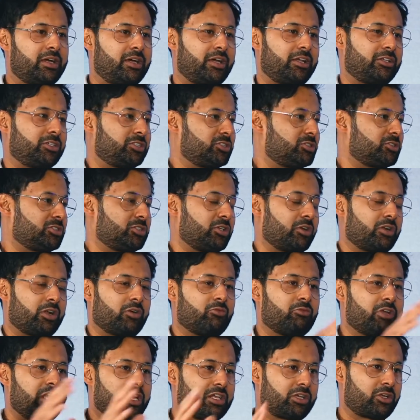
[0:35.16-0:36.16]
a
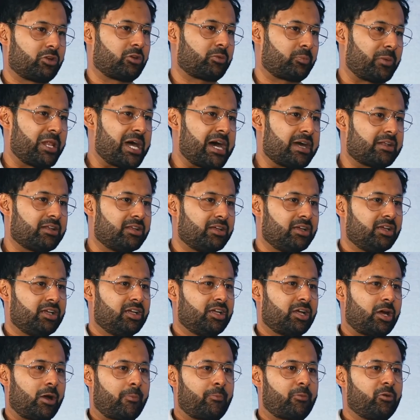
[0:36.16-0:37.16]
really good plan,
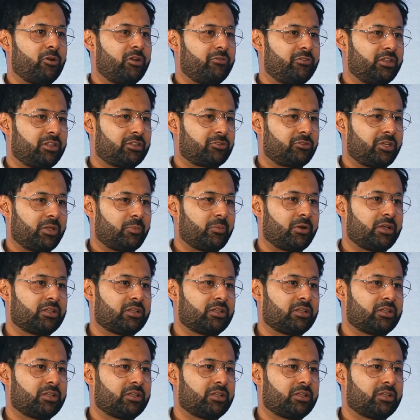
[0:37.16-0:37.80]
approved in 3